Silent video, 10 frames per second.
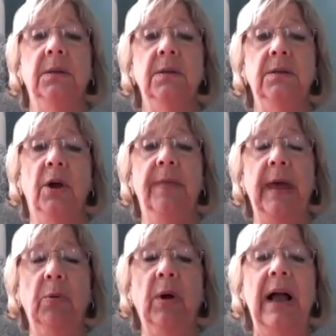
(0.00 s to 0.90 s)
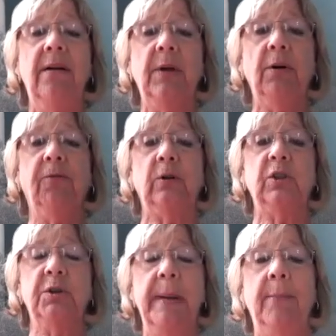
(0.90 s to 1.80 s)
So they will have their
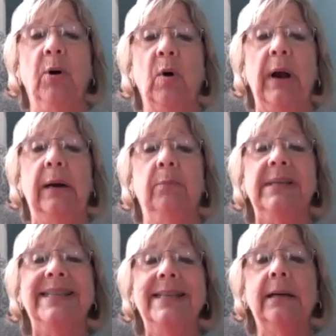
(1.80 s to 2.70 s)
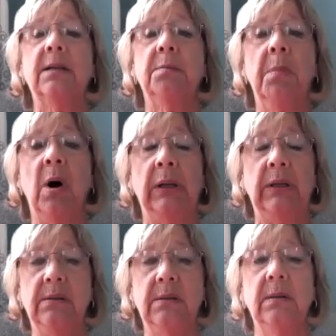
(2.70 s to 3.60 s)
first mammogram 6
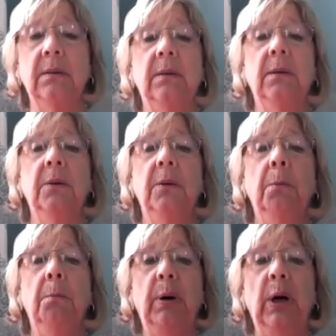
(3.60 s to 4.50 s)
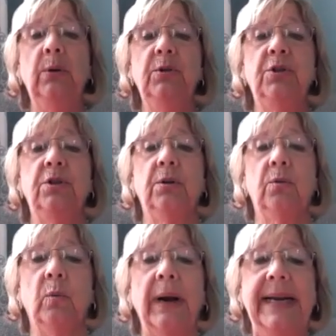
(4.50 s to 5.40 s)
months post
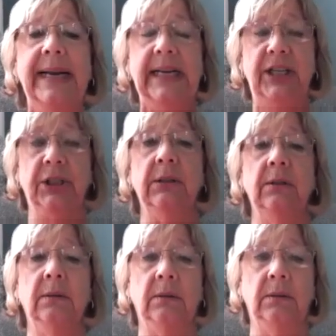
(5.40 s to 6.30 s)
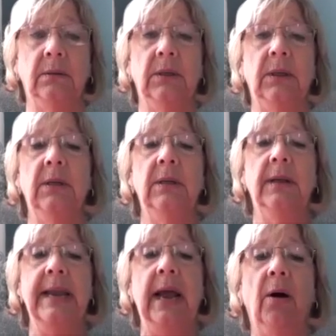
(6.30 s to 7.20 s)
radiation.
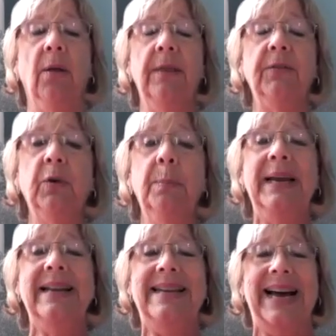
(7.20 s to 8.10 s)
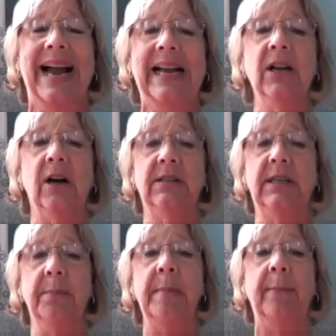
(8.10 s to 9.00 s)
Now, this will be a
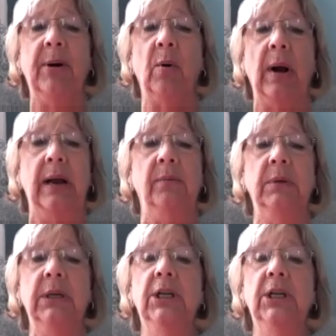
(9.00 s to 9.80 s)
diagnostic mammogram,